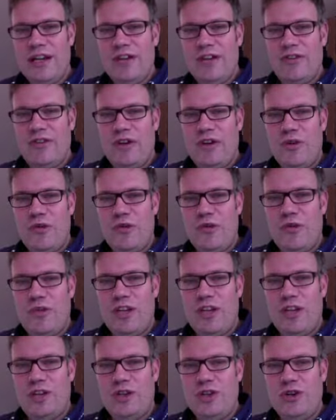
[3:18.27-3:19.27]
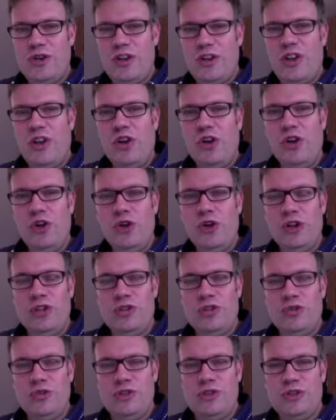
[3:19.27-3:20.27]
so that you
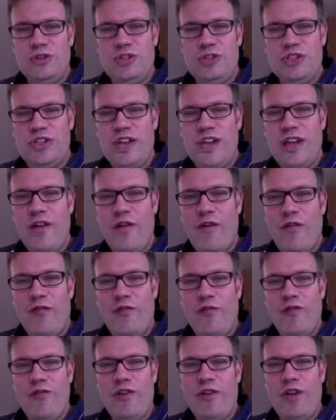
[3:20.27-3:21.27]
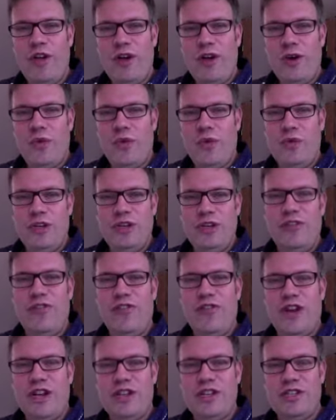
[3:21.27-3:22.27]
alert on yourself when you
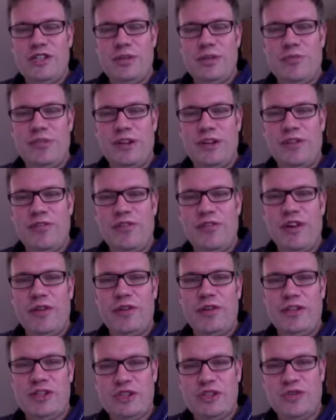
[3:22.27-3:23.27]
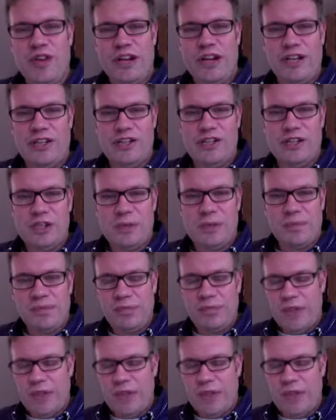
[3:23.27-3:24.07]
find something very strange.